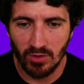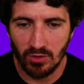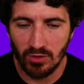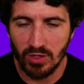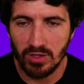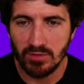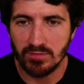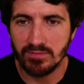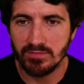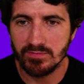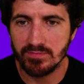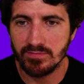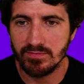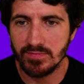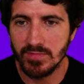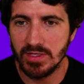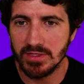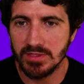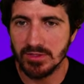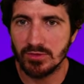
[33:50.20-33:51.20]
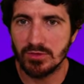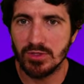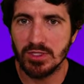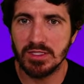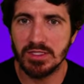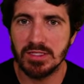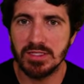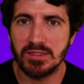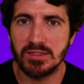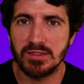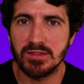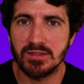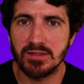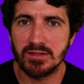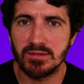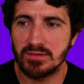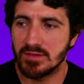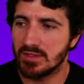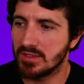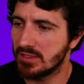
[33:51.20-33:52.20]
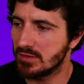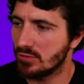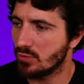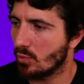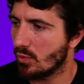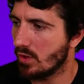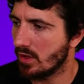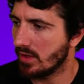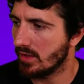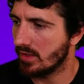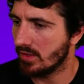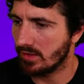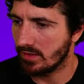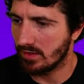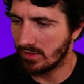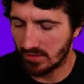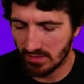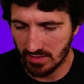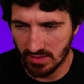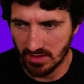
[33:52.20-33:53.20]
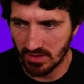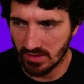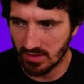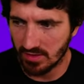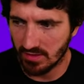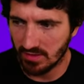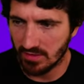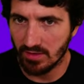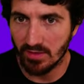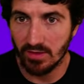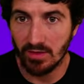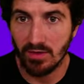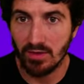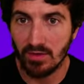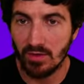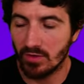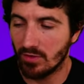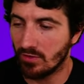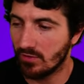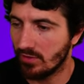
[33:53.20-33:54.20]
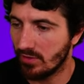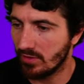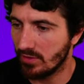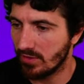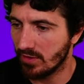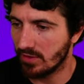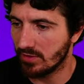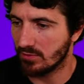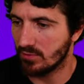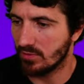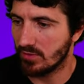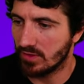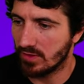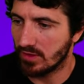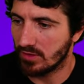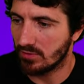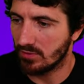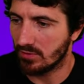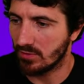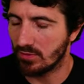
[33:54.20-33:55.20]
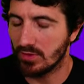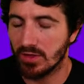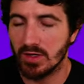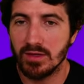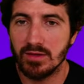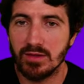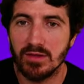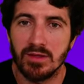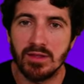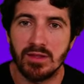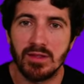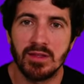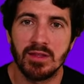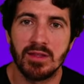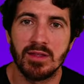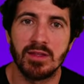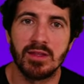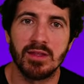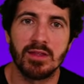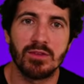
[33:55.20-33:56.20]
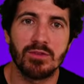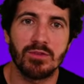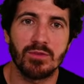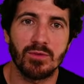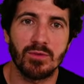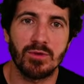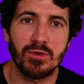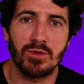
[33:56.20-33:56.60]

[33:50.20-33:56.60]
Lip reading: okay, yeah, so this is one of the things we'll need to look at. So we're